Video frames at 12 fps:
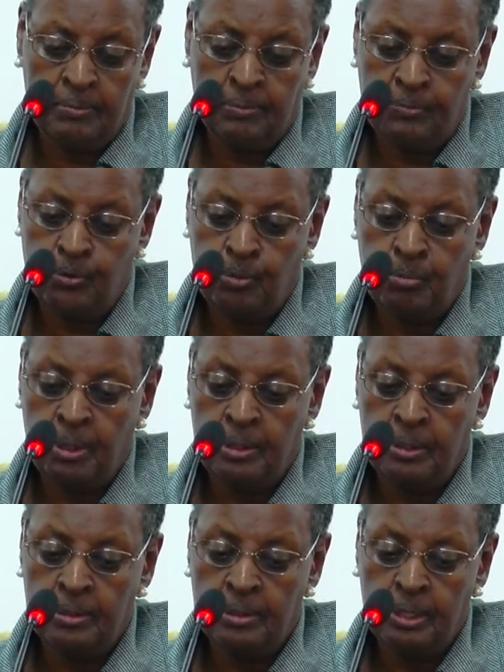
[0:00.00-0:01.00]
from
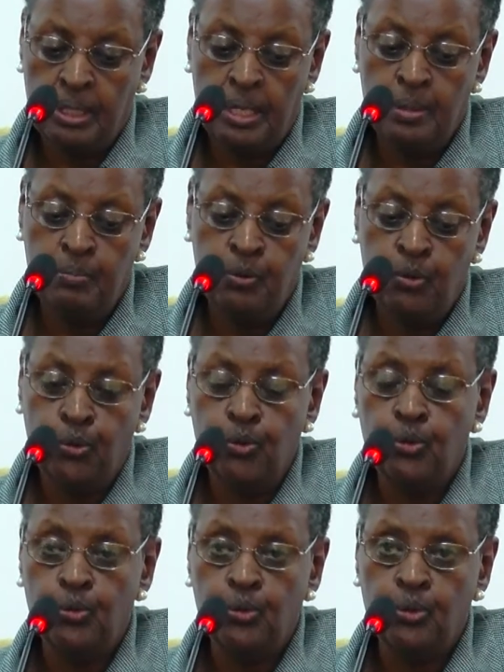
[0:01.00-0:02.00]
an able